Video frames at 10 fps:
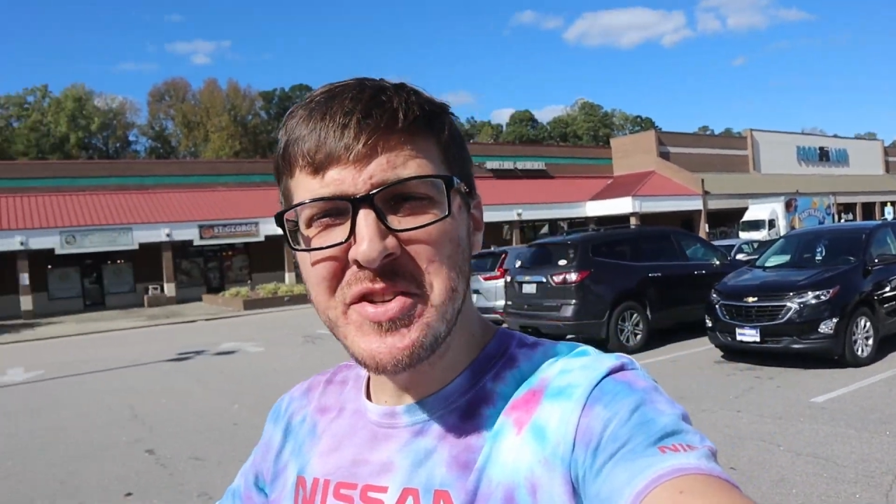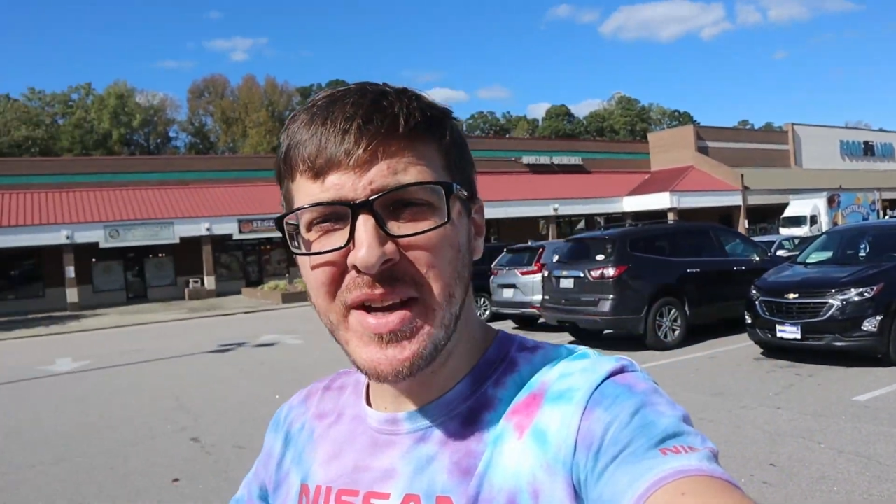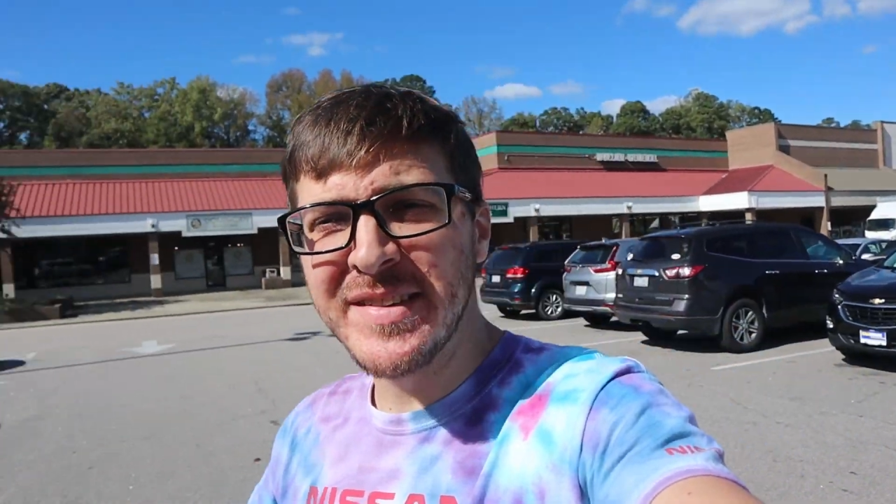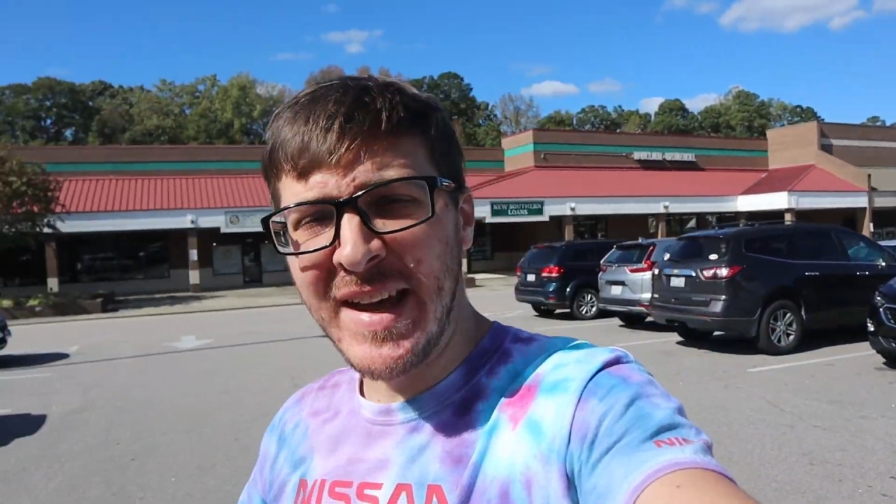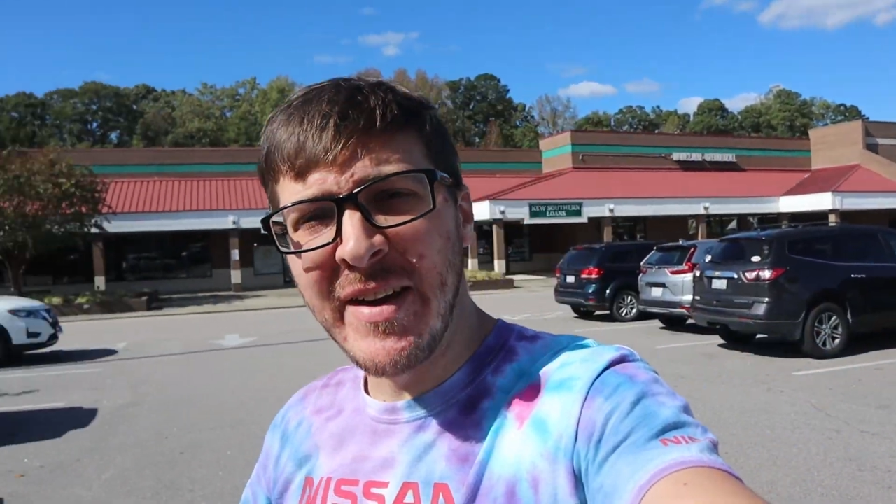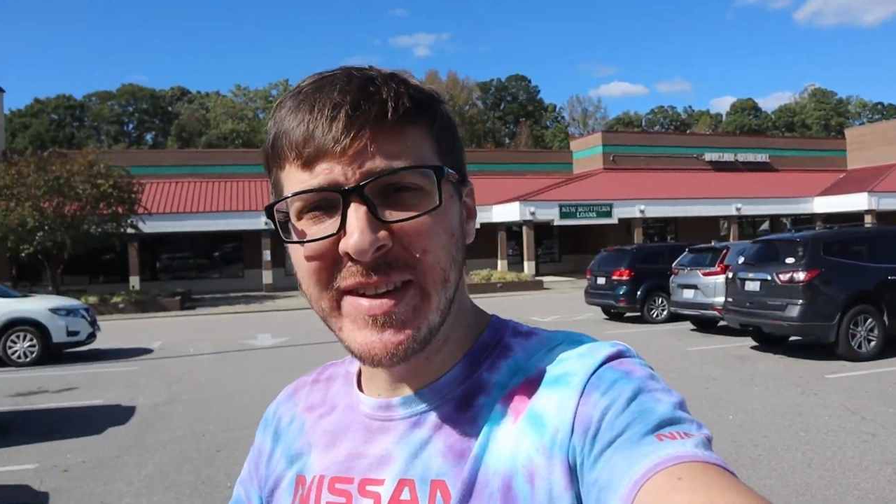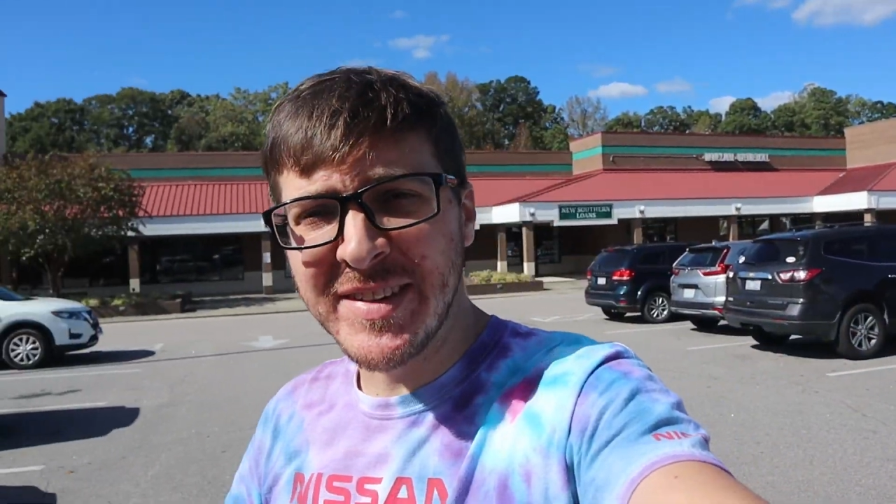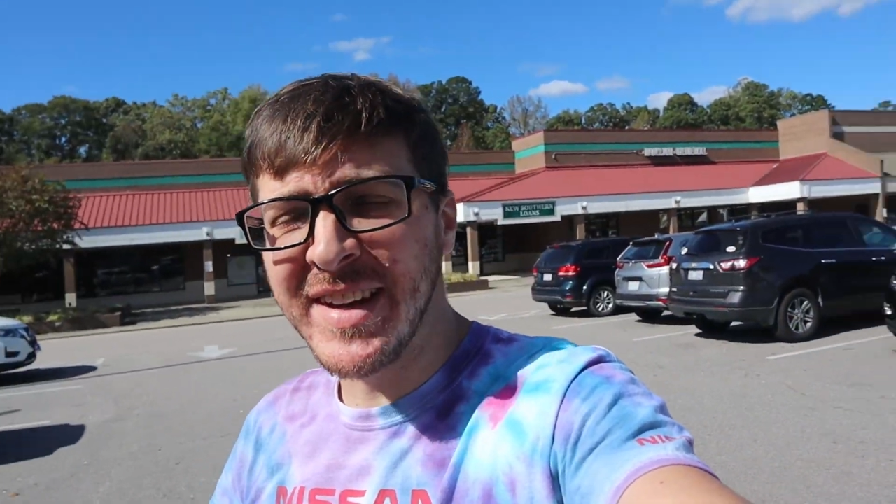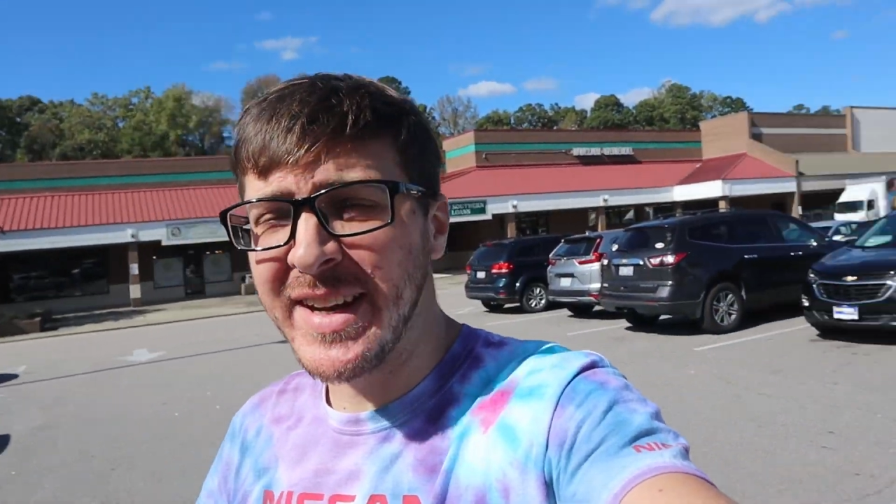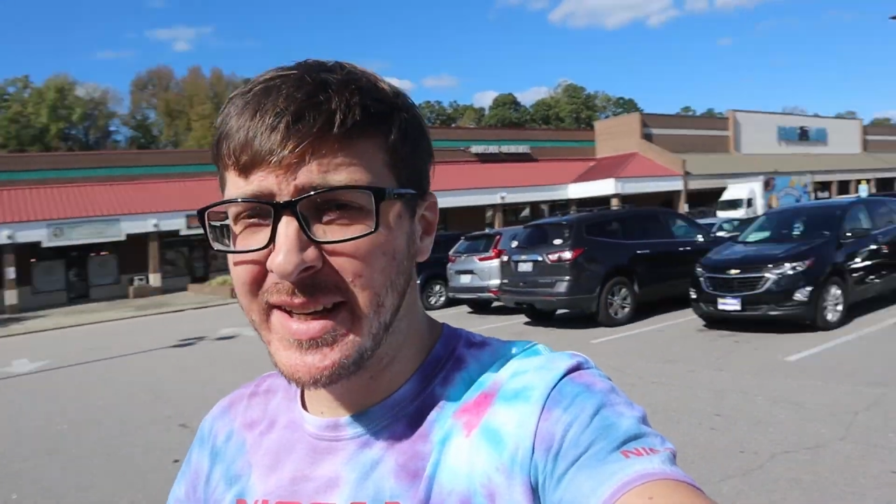that you guys haven't
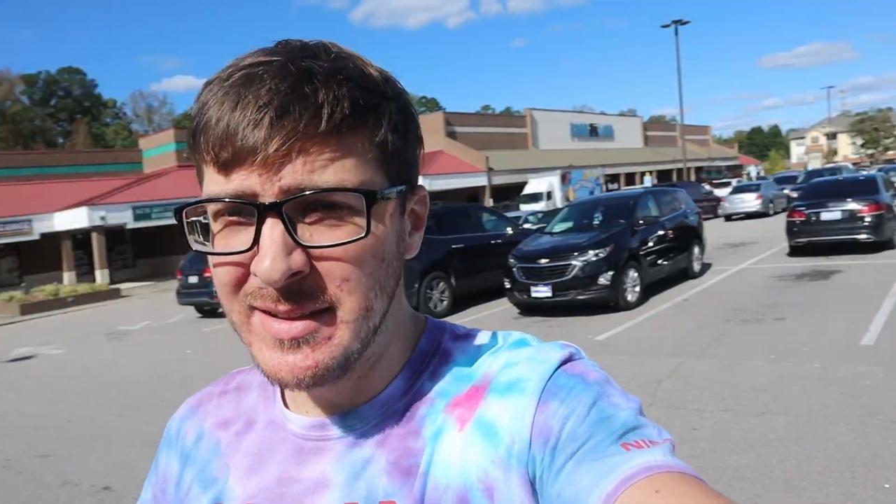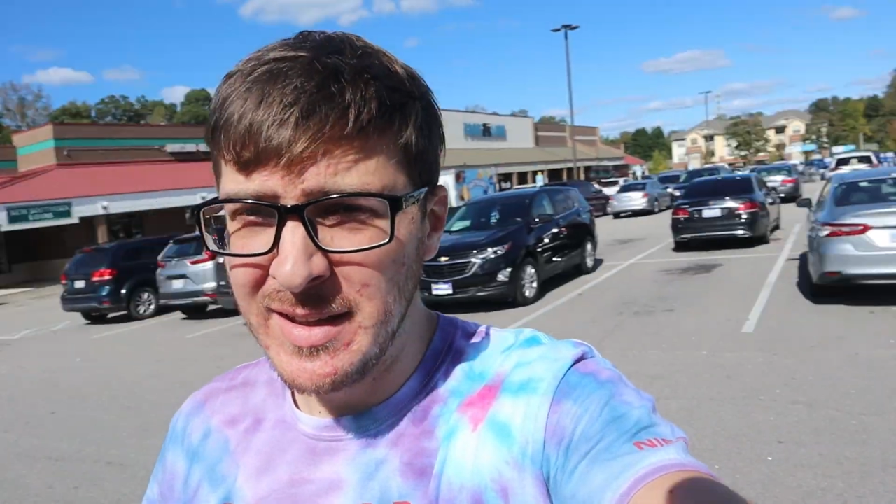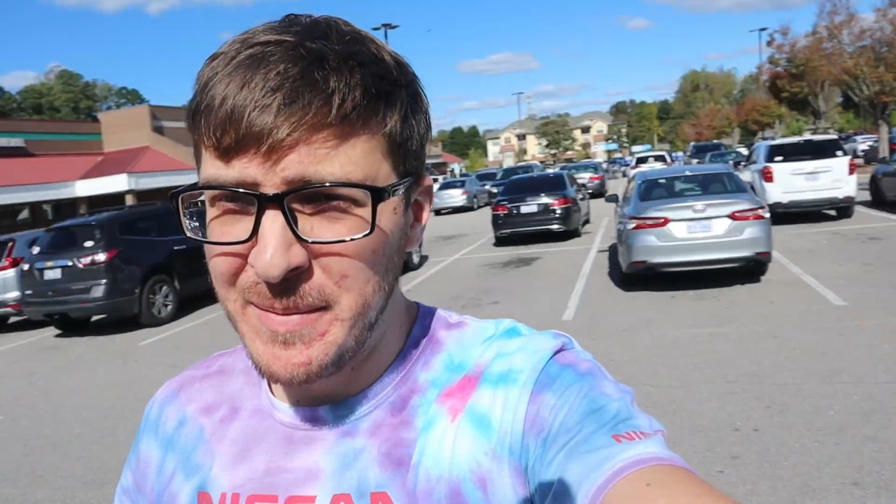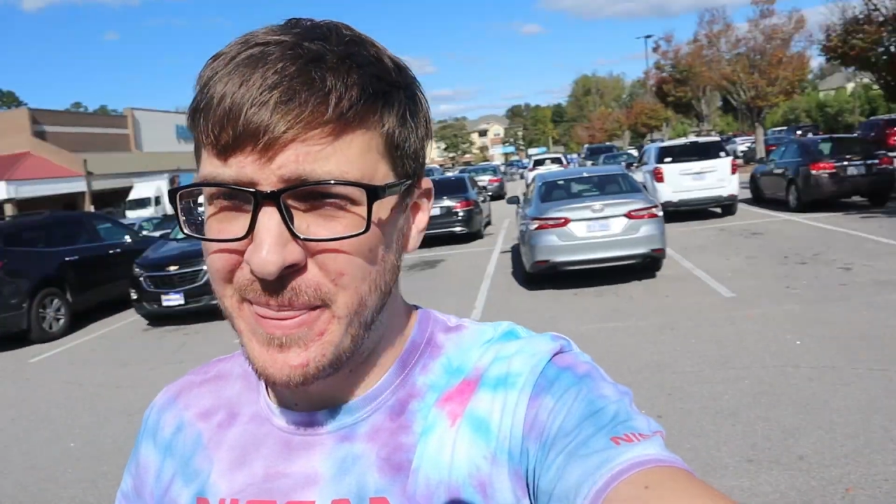seen.